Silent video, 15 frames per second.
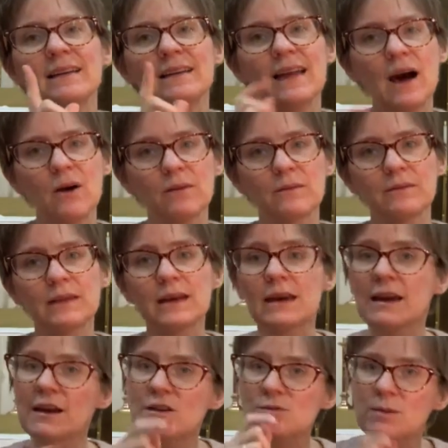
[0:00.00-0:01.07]
Now,
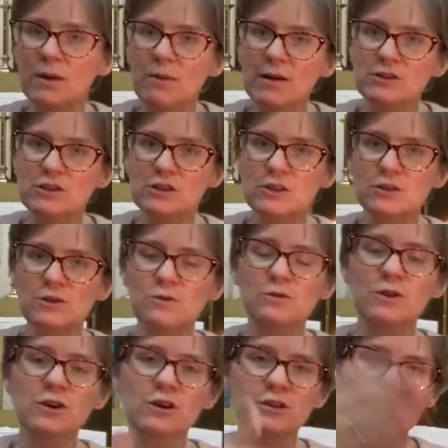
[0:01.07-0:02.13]
here's what I want you to do
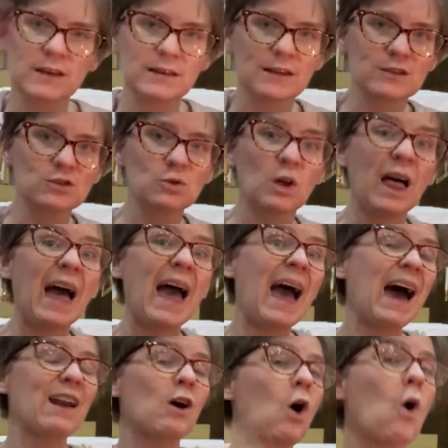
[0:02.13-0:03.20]
for your Sunday school
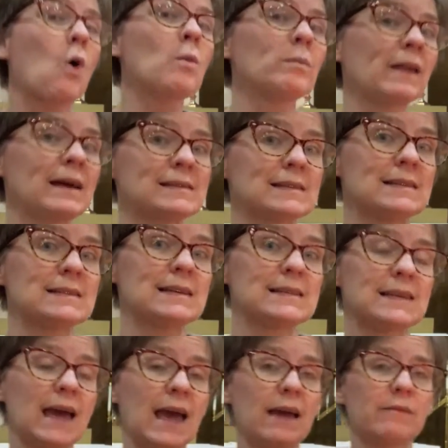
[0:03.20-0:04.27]
at home lesson
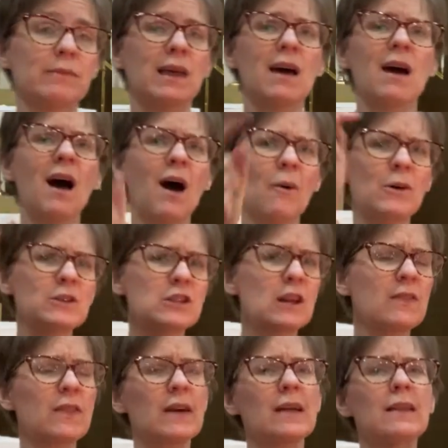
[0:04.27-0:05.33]
today. I want you
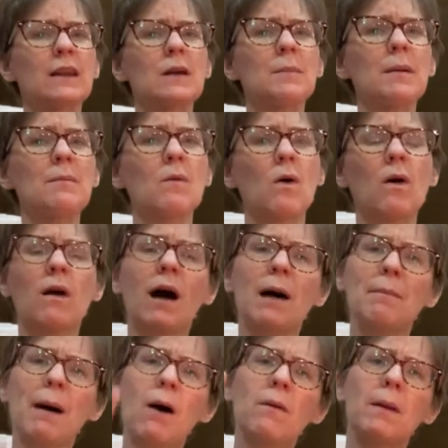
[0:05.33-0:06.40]
to think a little bit more
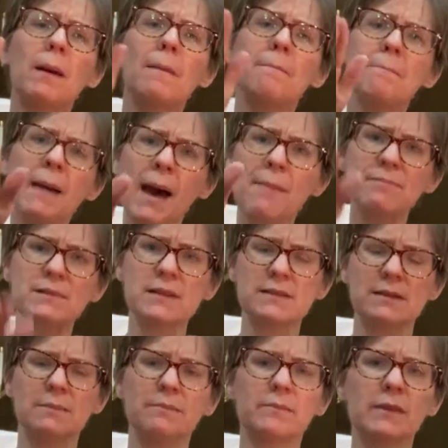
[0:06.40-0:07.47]
about
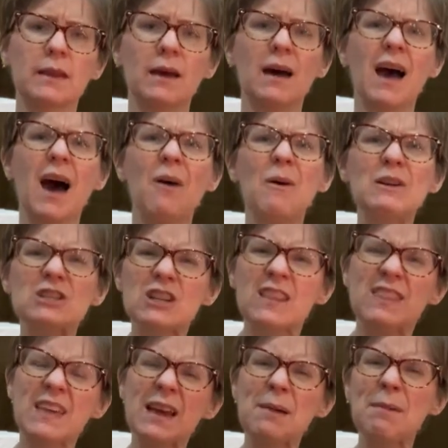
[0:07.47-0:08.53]
baptism. I want you
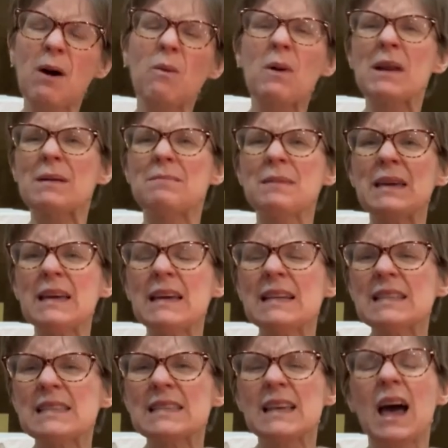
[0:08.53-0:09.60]
to think about what it
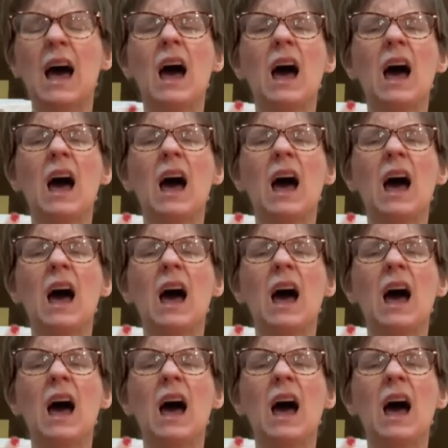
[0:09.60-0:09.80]
means